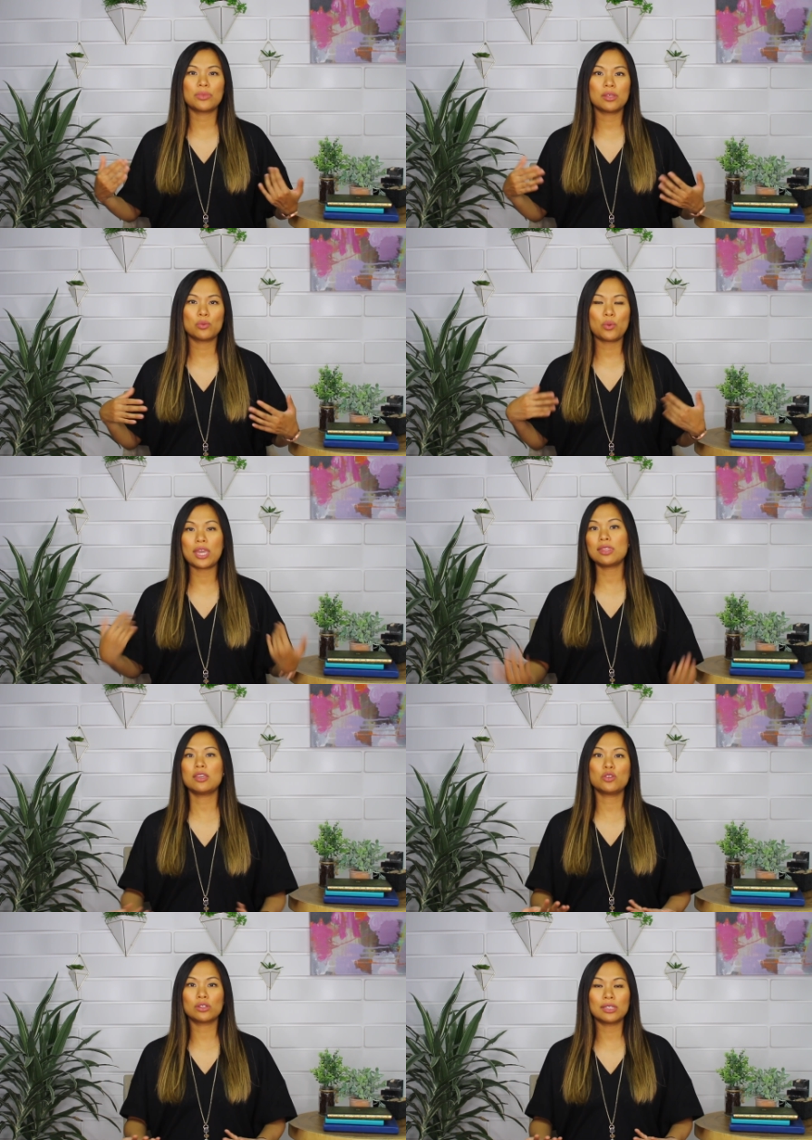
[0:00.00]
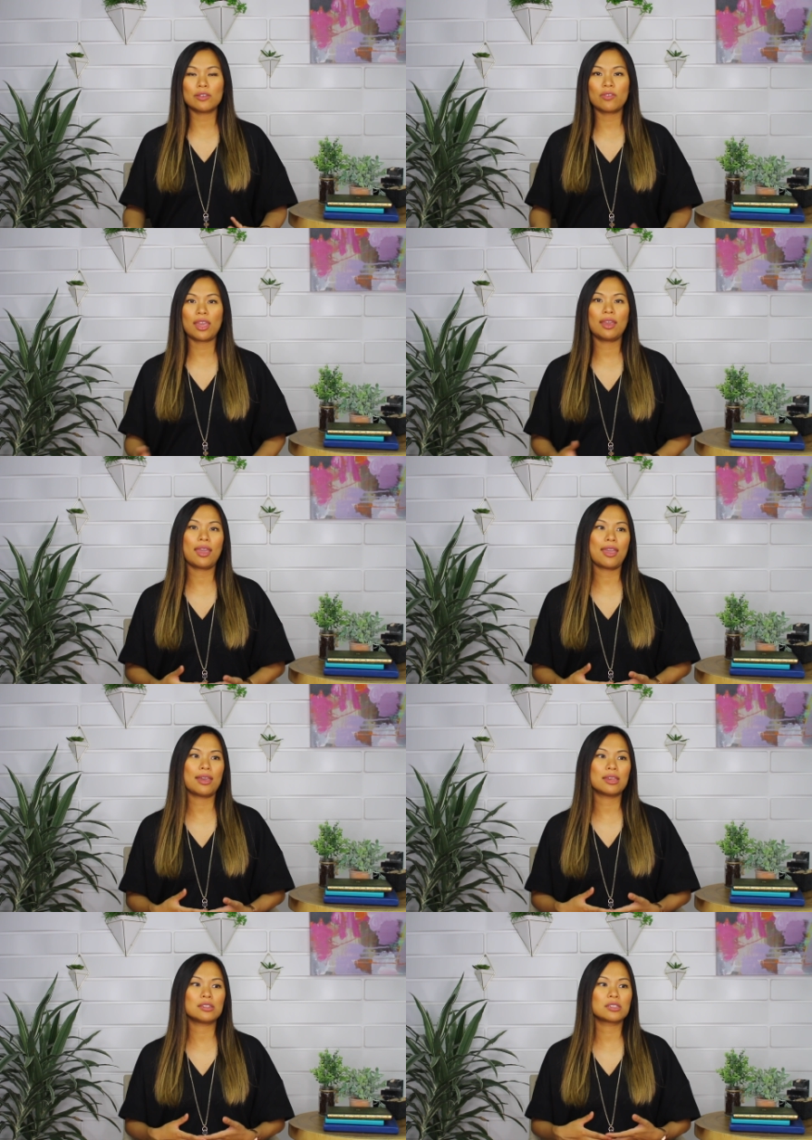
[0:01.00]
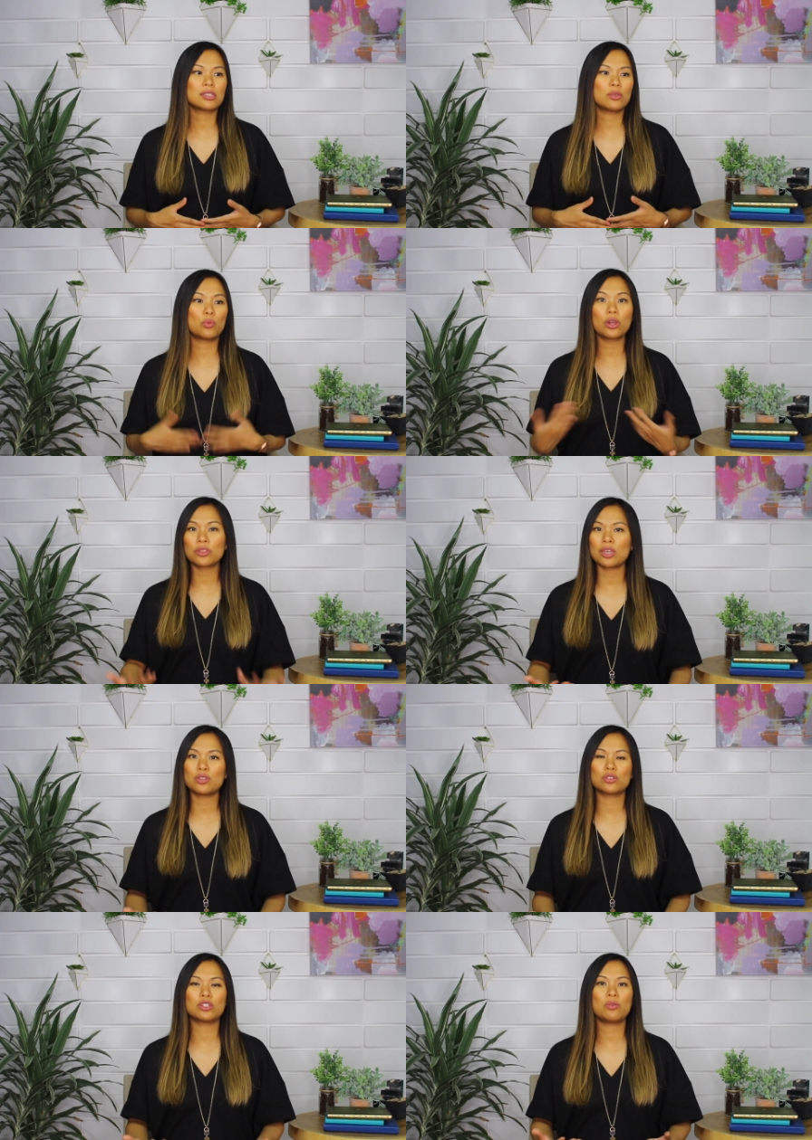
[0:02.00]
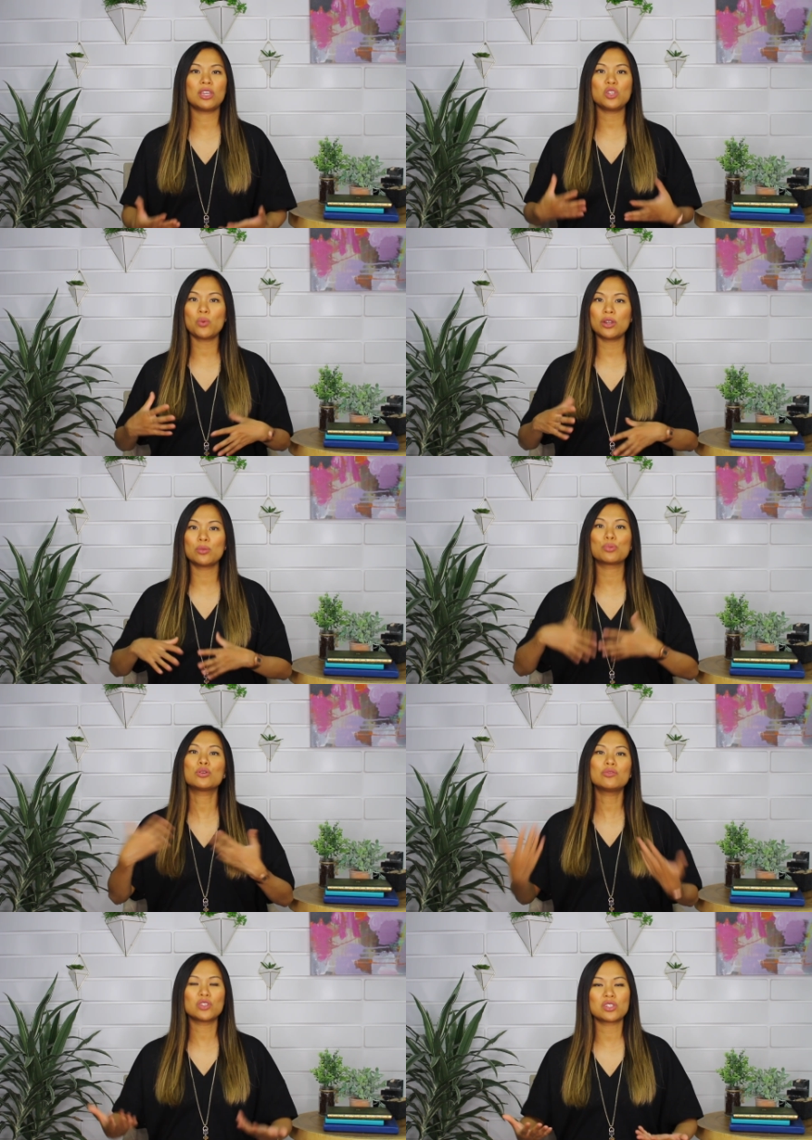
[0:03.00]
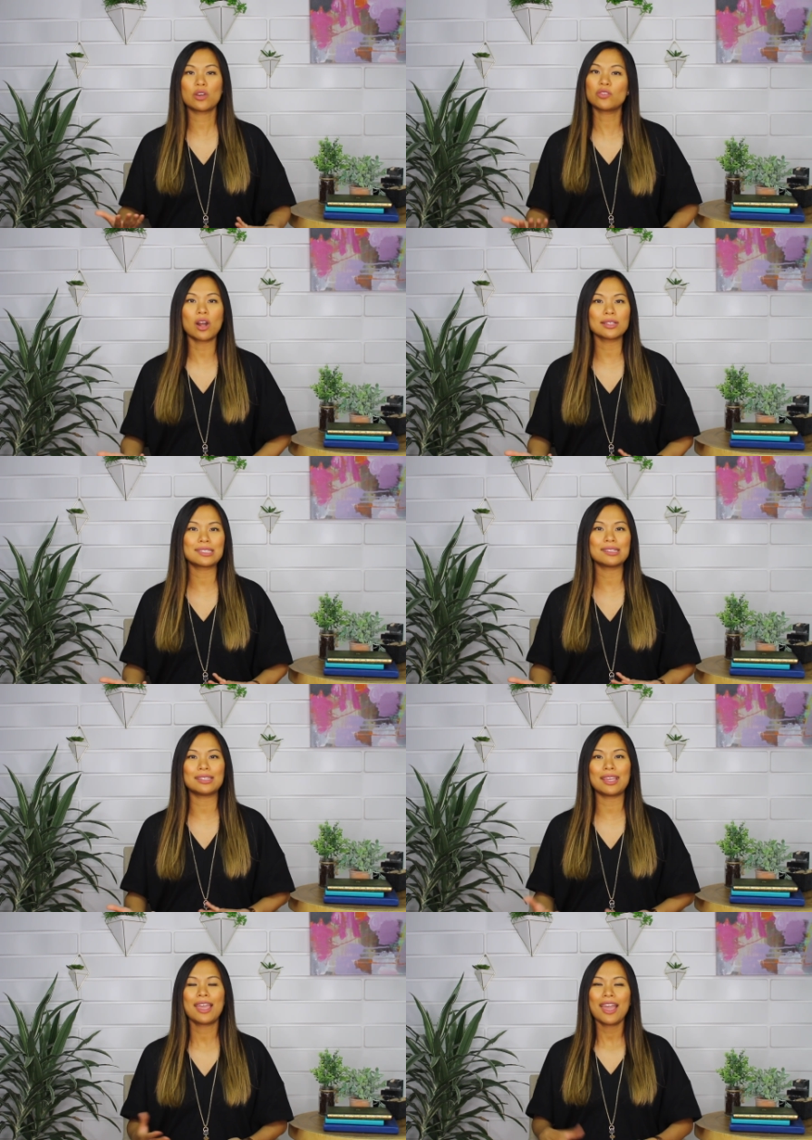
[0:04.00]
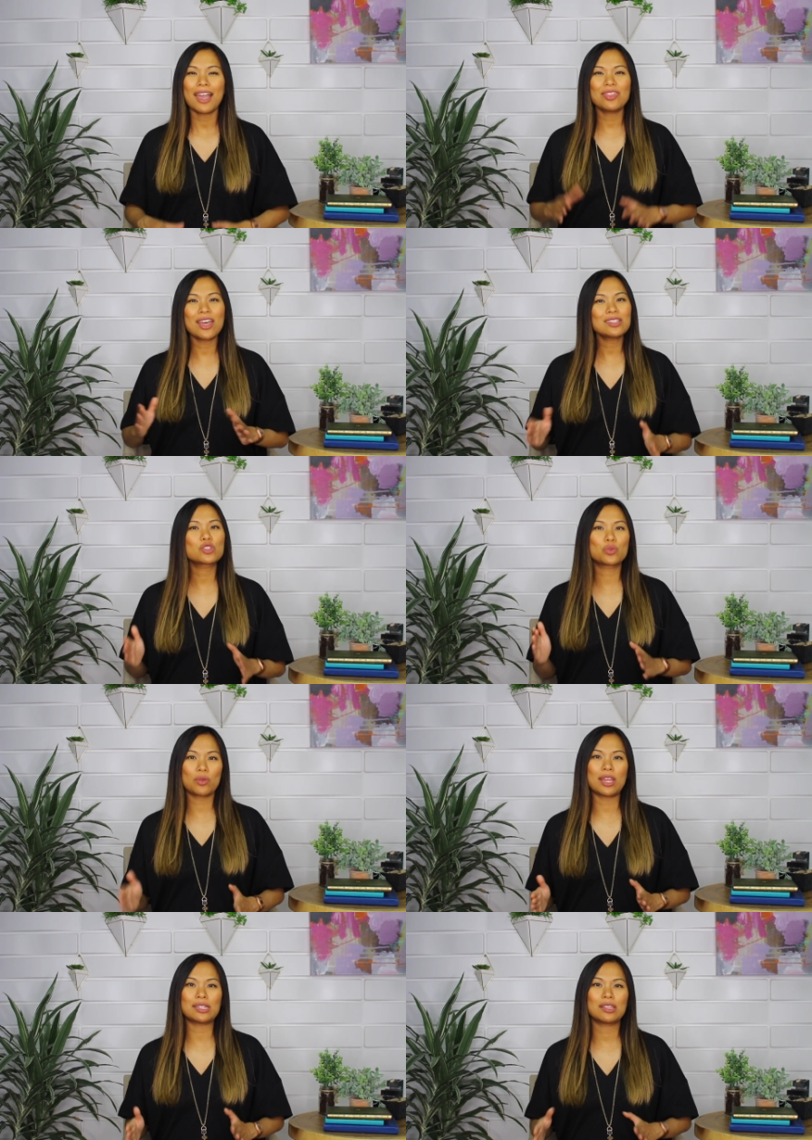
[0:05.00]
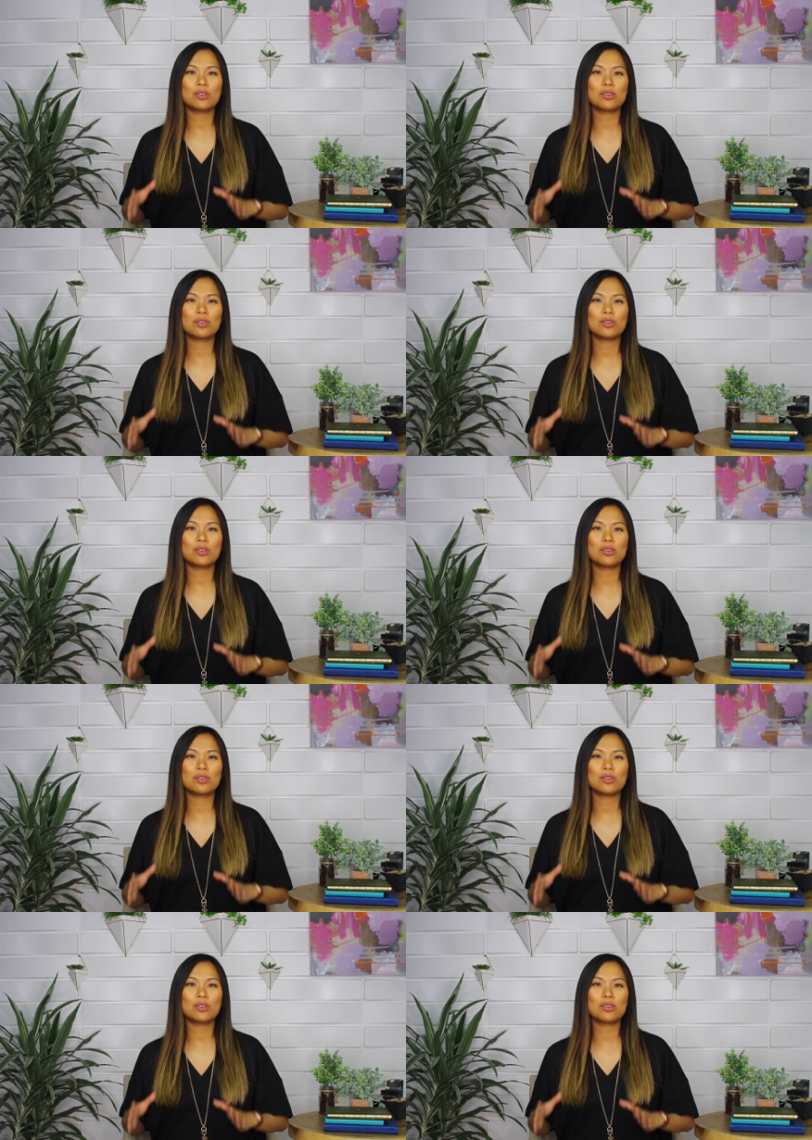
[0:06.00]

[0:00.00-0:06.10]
the way that you're living and the work that you're doing. You want to improve yourself constantly, and that's great.